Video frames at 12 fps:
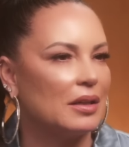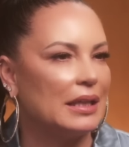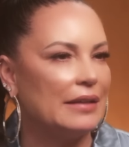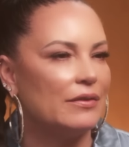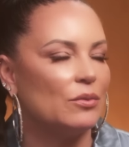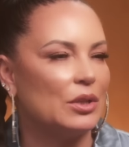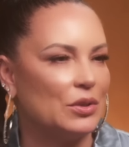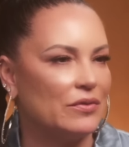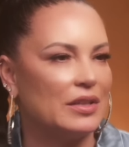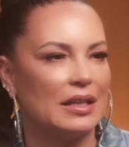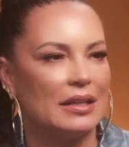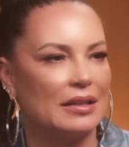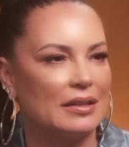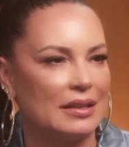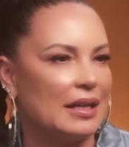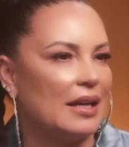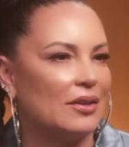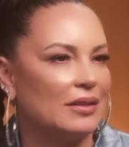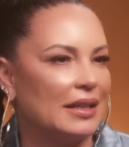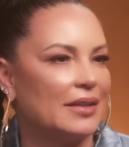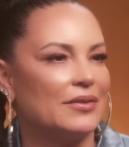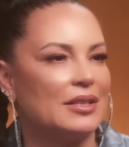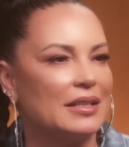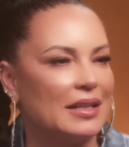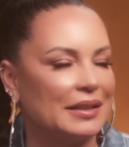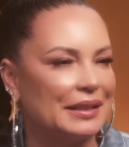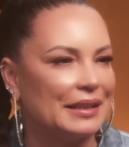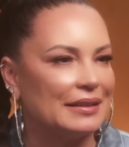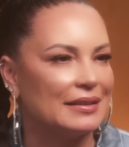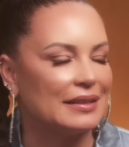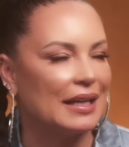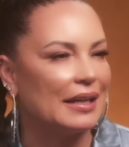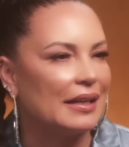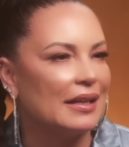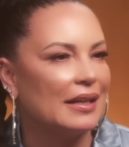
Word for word: even what you've done to now. Like if you did nothing else, like